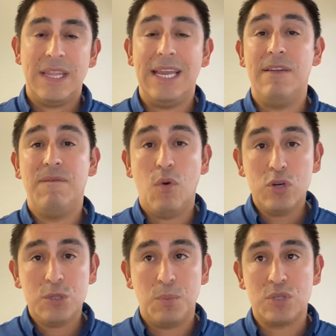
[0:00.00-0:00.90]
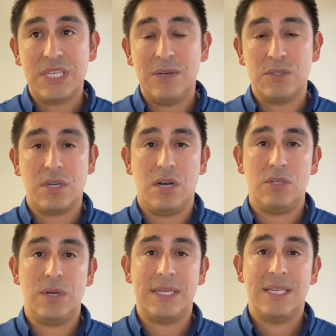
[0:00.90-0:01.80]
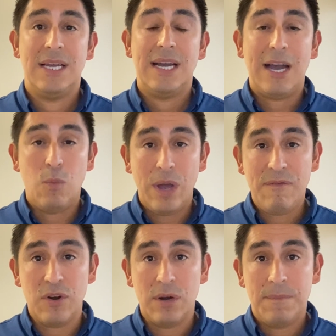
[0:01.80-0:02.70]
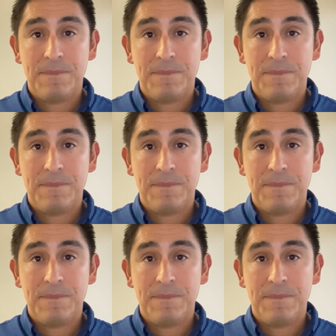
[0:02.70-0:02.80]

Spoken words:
an enforceable sales contract. However,